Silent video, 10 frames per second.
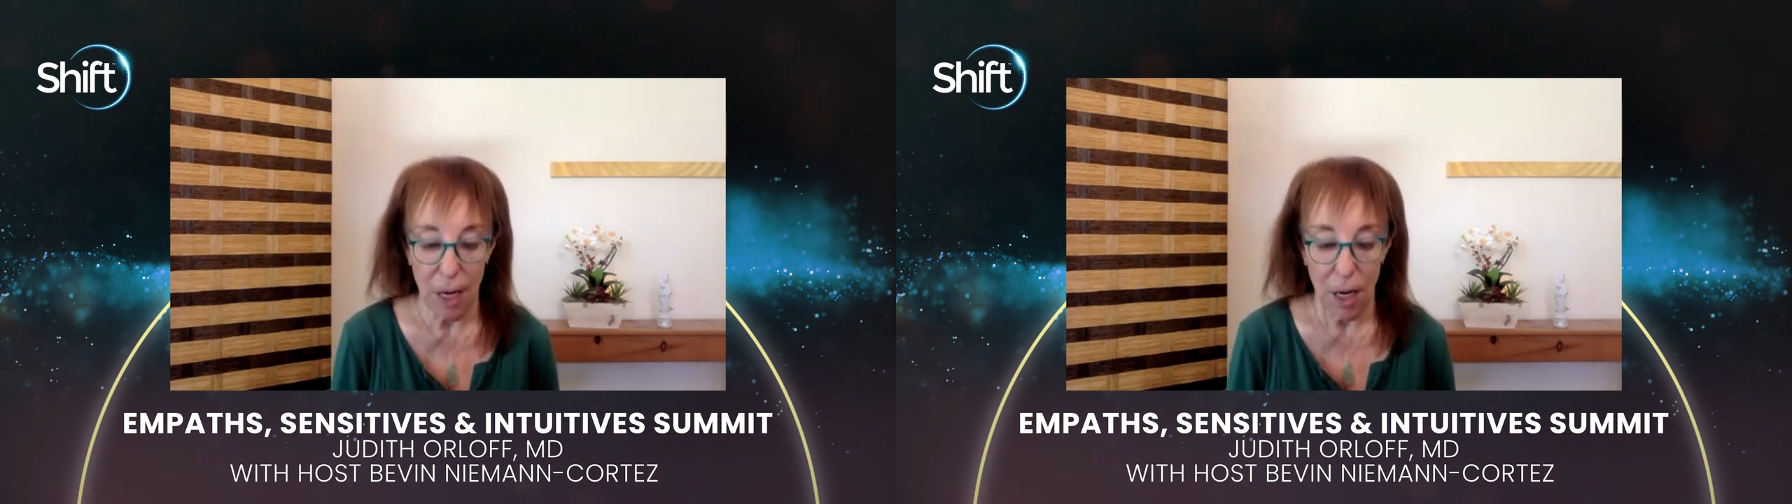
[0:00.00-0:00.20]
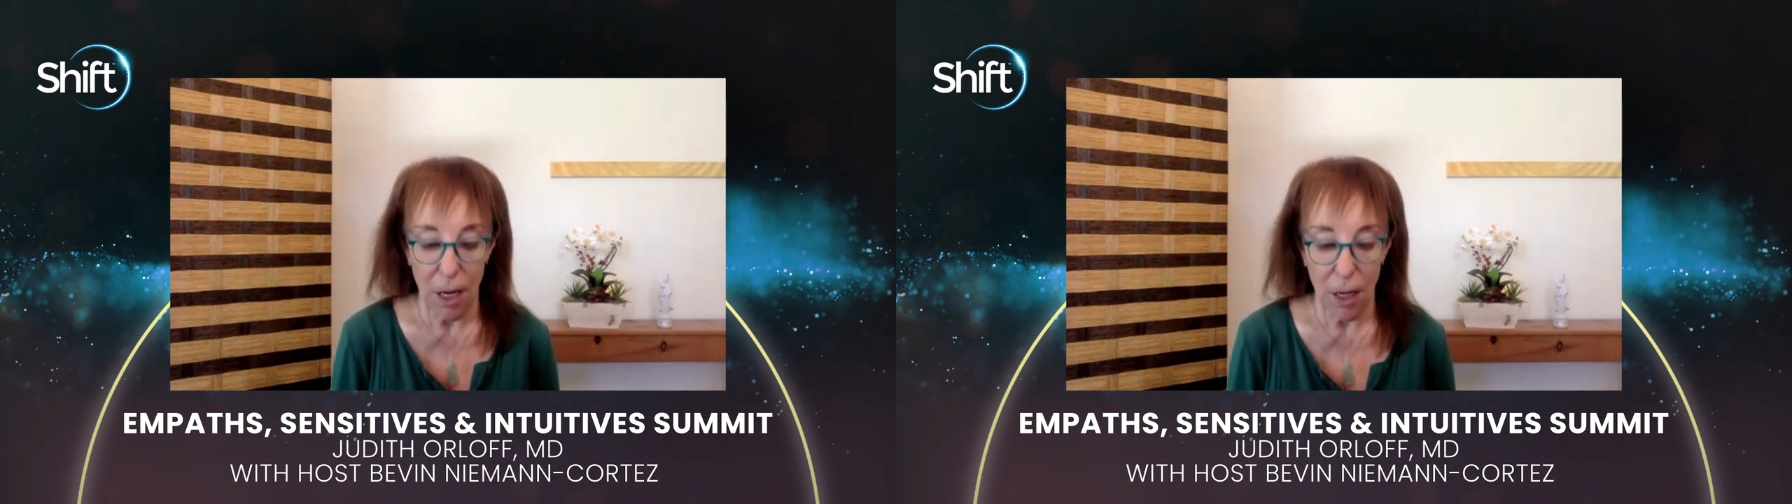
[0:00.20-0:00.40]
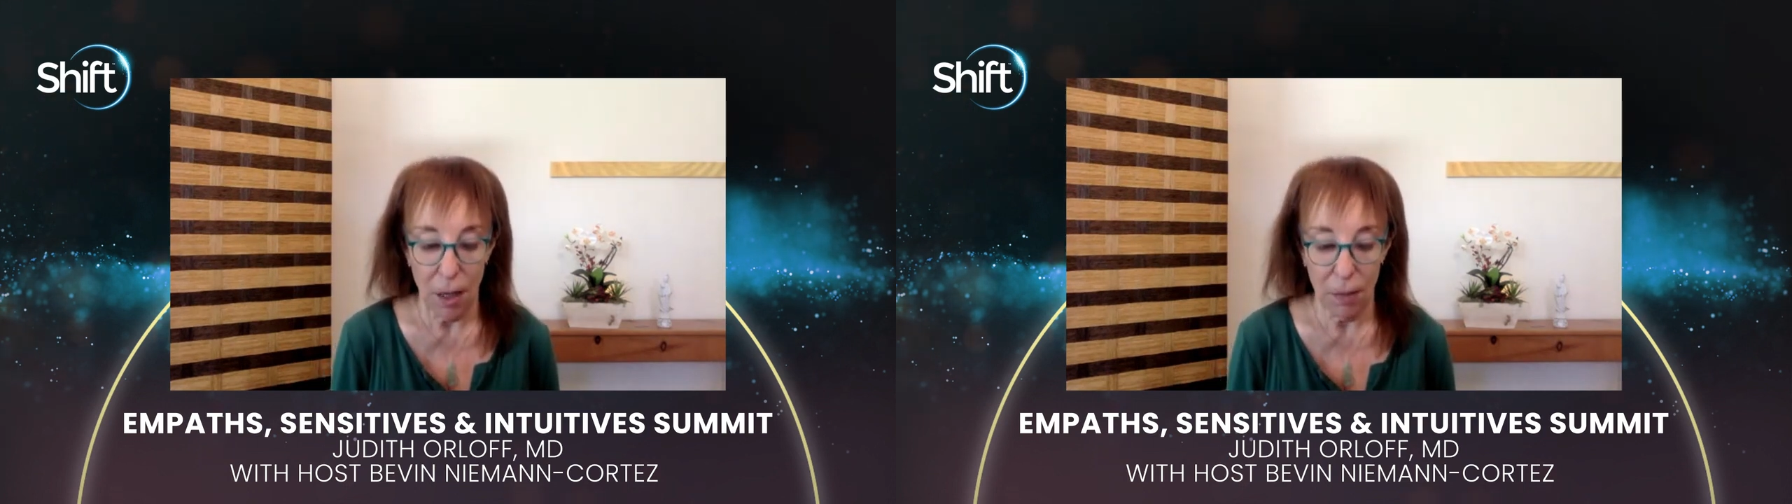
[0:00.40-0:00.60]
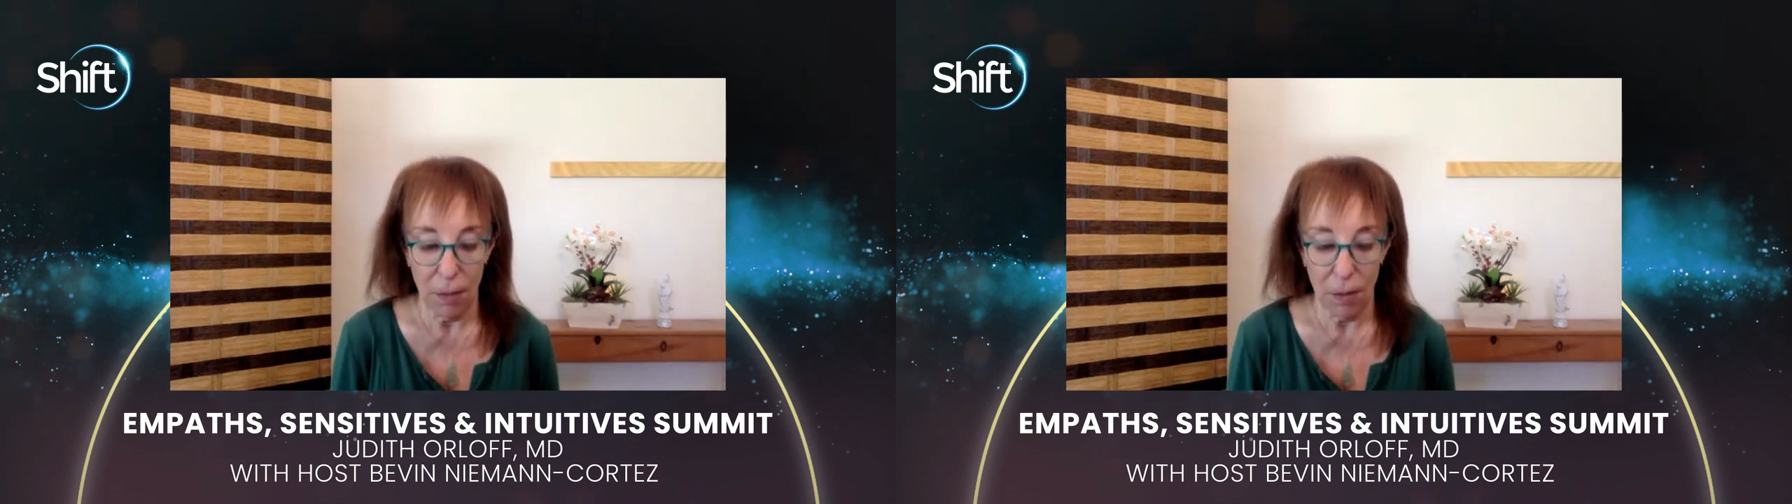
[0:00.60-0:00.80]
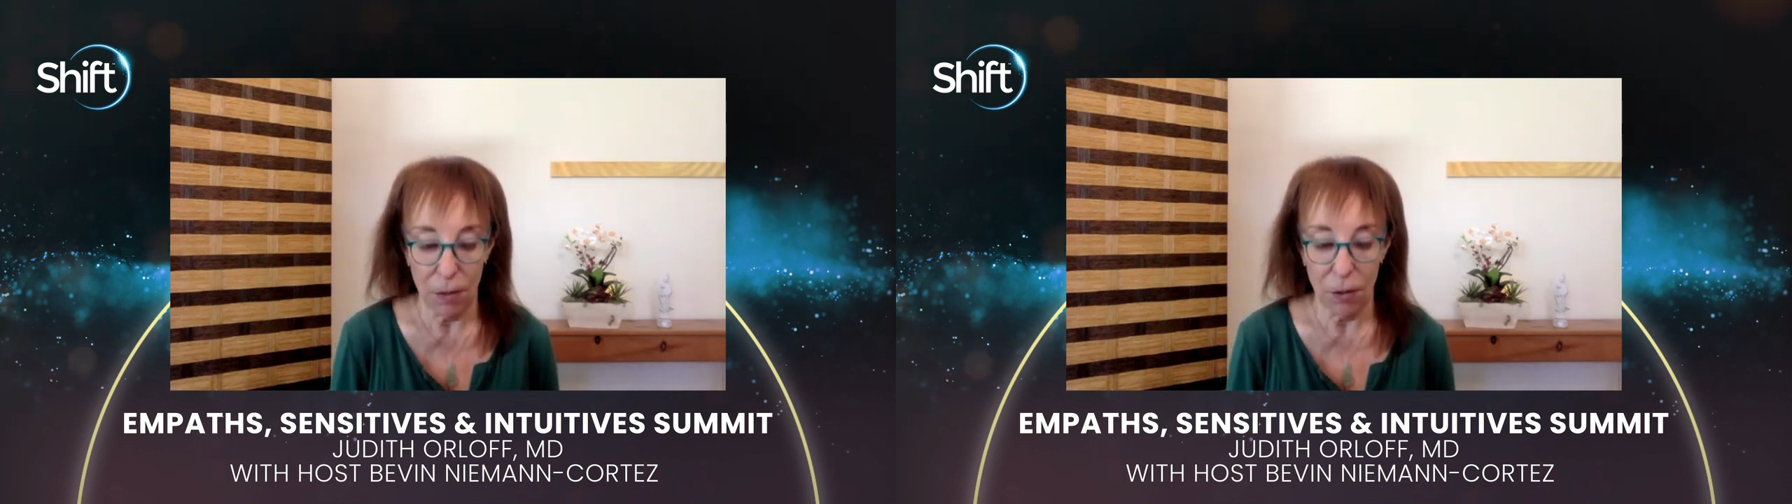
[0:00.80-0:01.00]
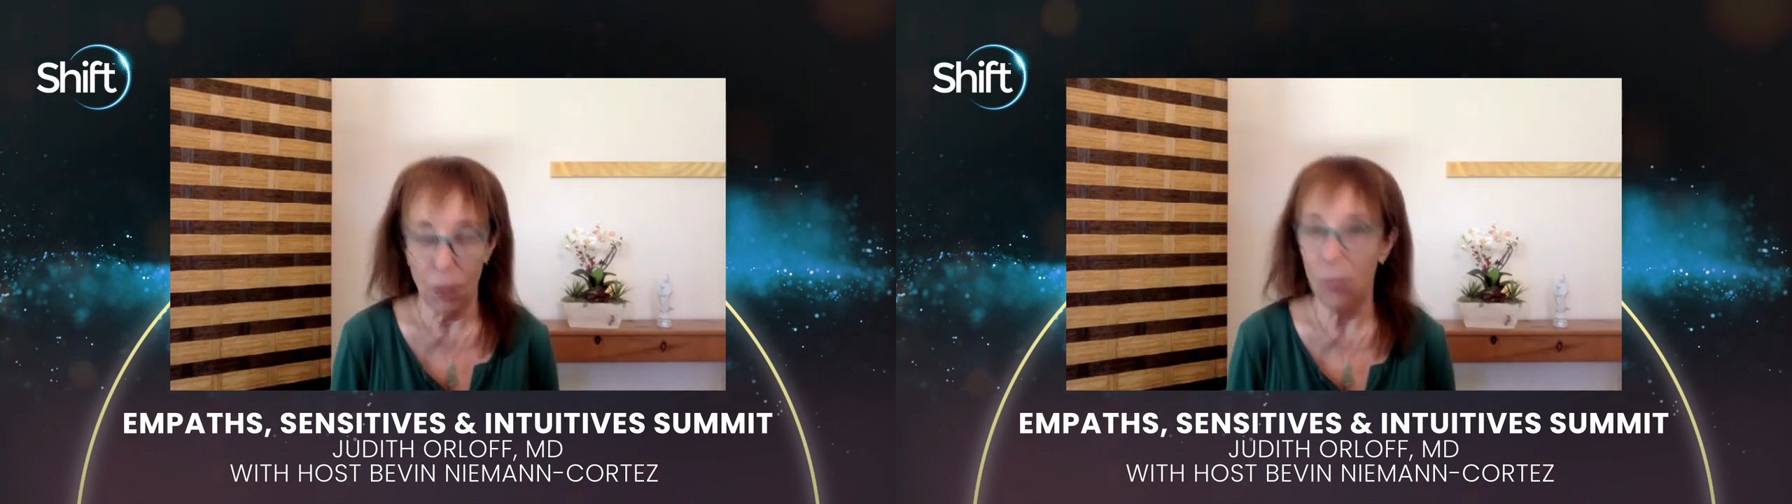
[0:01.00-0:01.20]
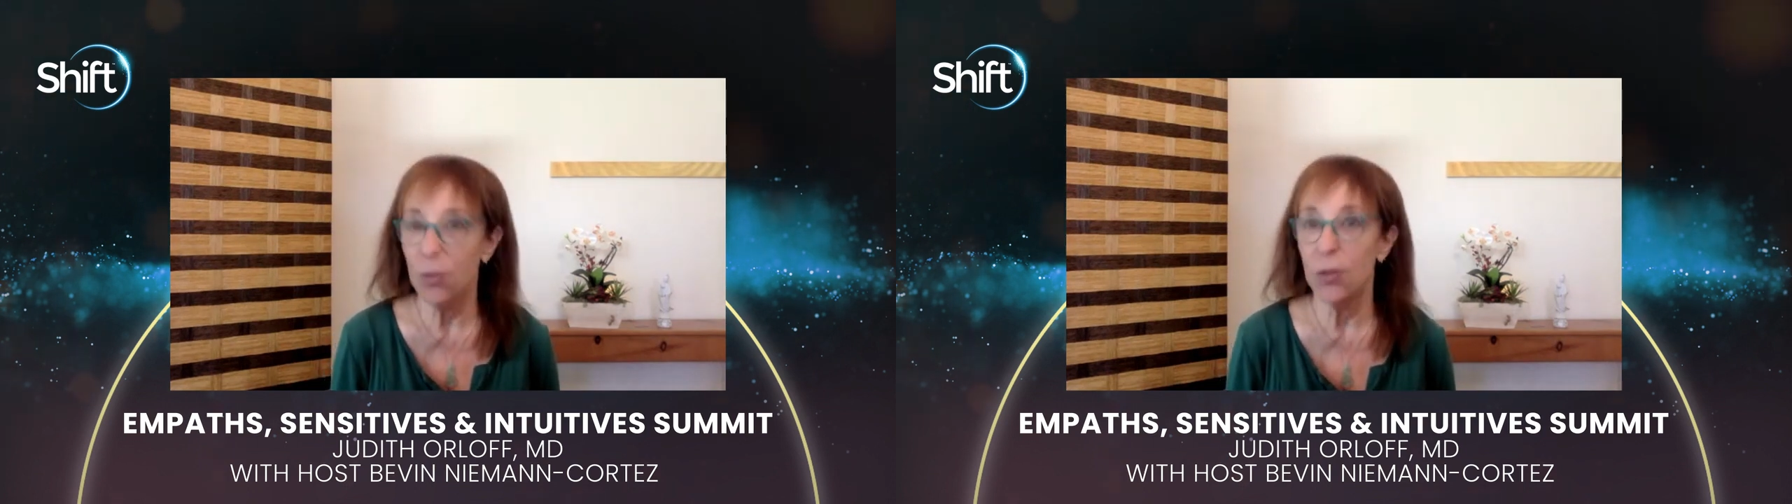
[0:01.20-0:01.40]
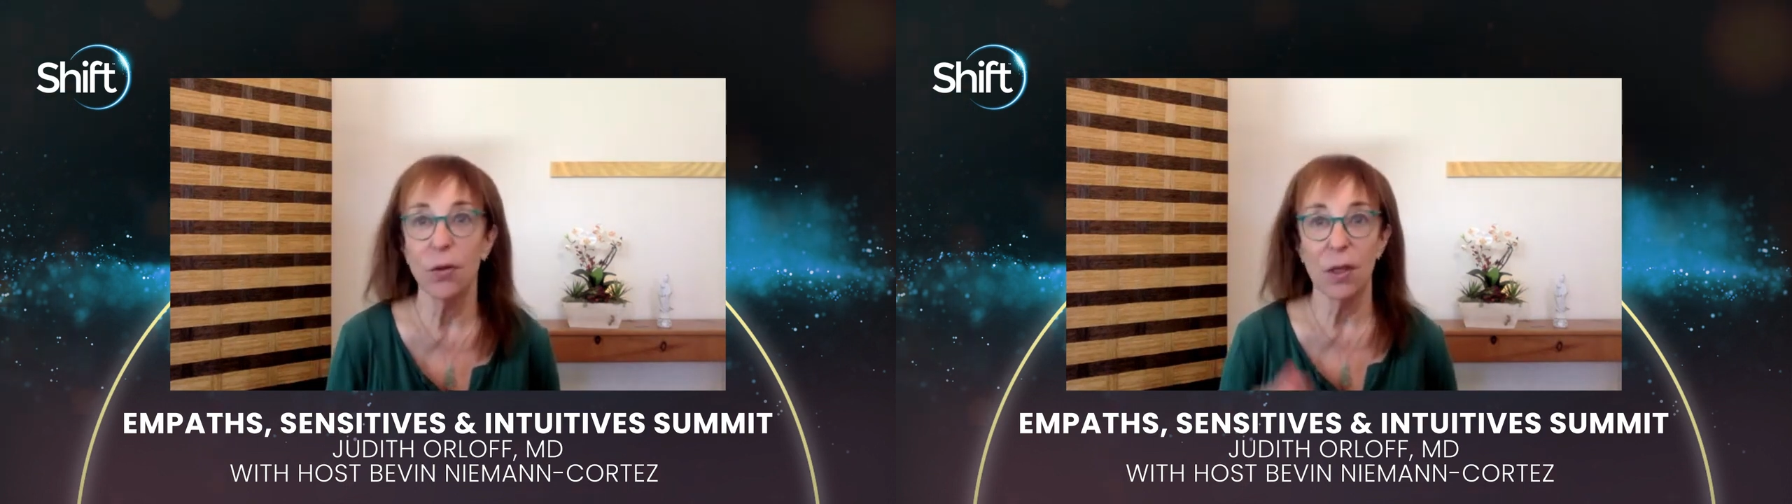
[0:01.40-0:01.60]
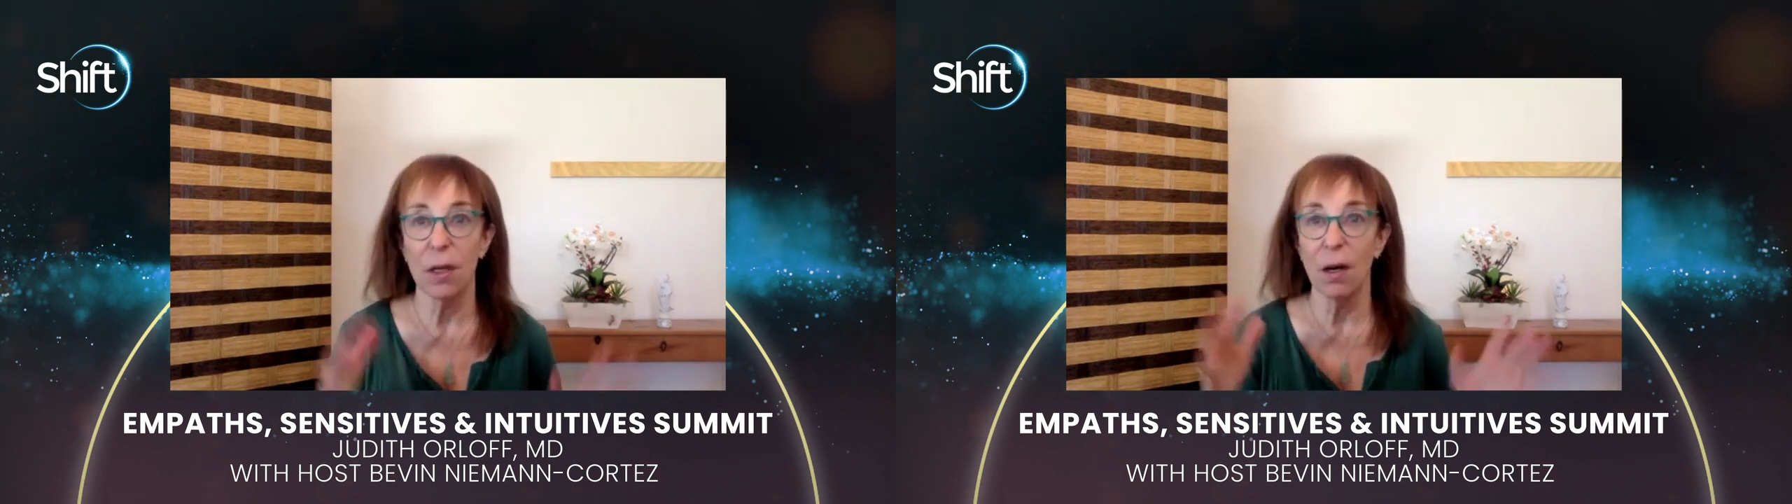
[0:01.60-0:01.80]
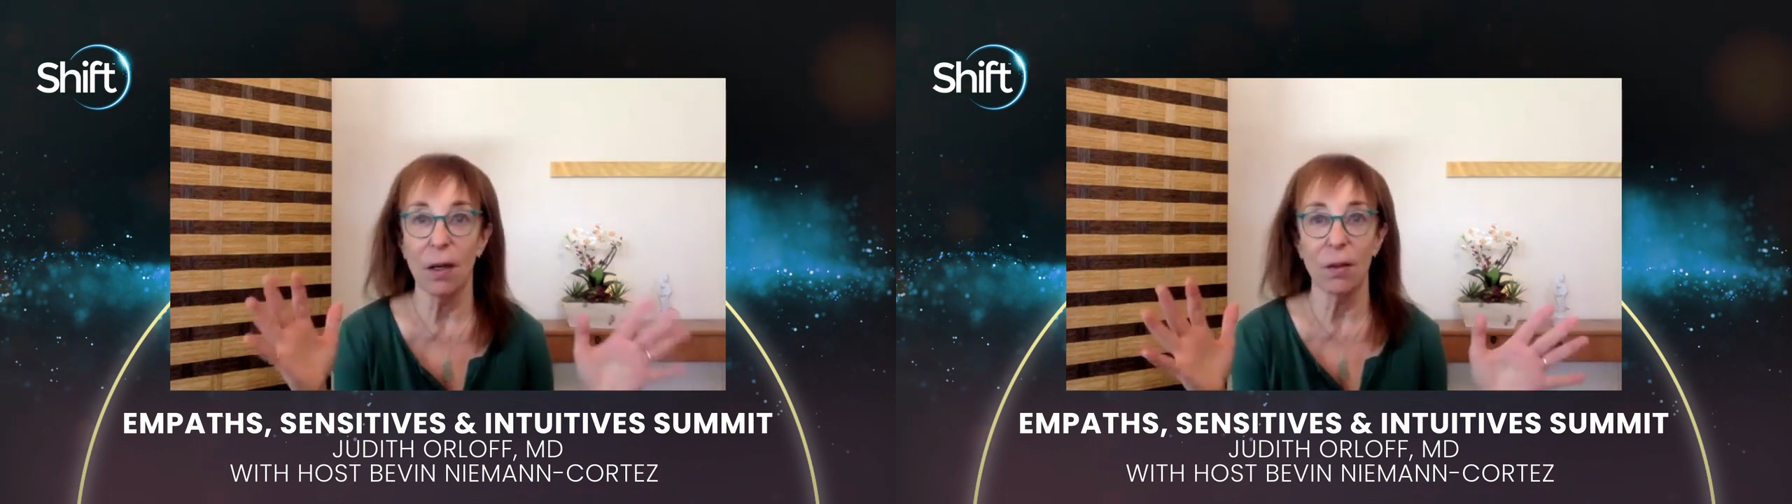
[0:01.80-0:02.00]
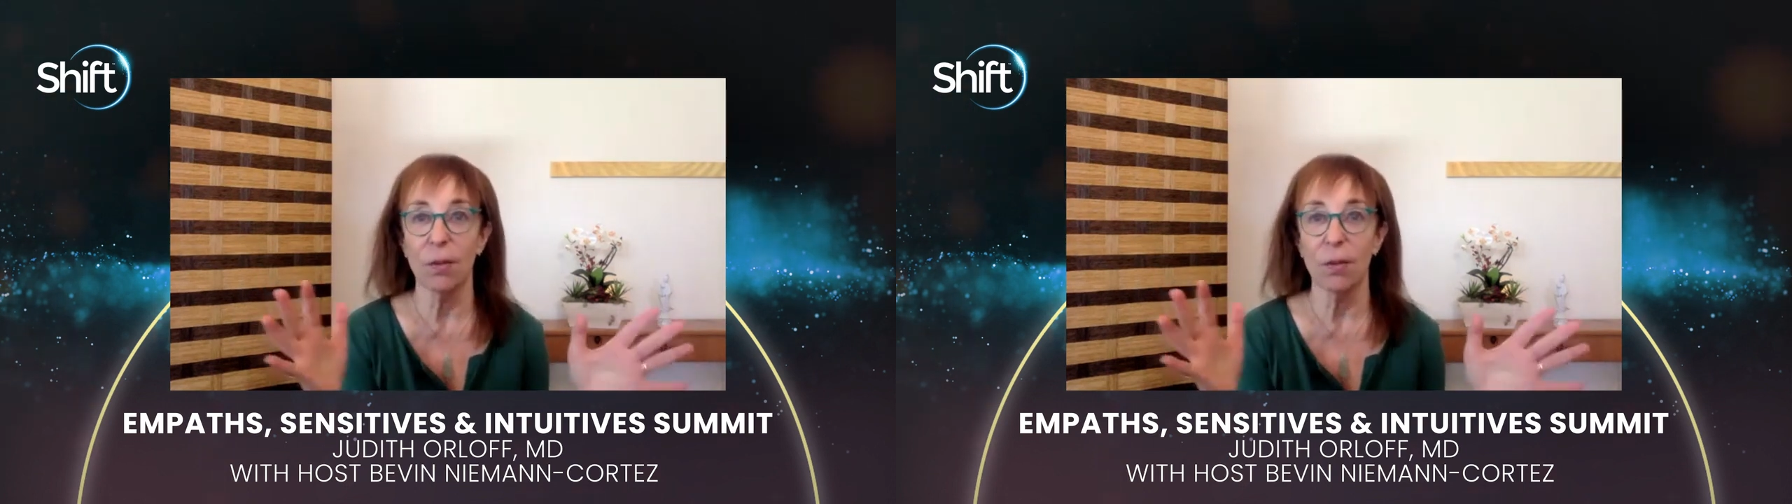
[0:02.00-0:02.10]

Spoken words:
don't choose the hard